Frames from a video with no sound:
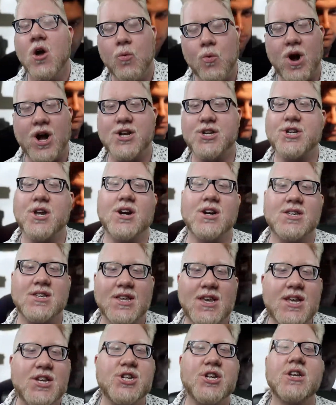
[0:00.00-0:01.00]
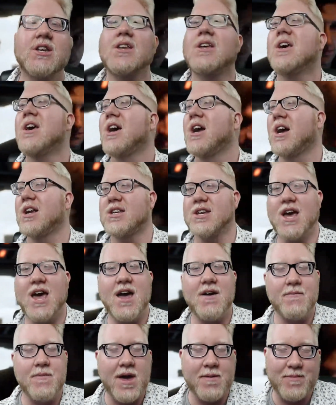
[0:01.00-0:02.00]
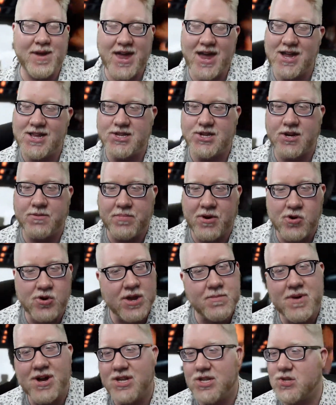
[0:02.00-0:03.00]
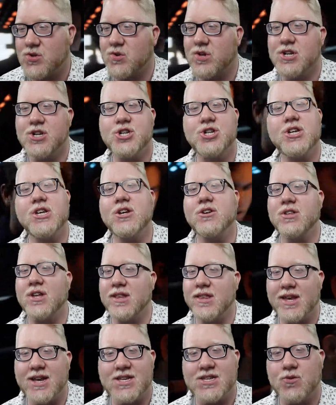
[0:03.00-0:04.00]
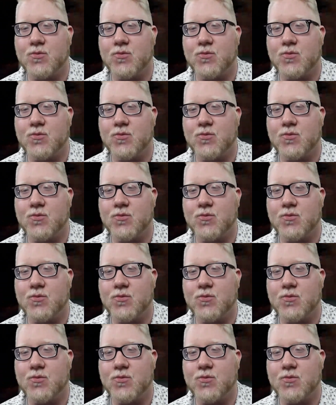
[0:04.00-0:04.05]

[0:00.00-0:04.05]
Watch Dogs Legion. Got to have my hands on Pokemon Sword and Shield and Link's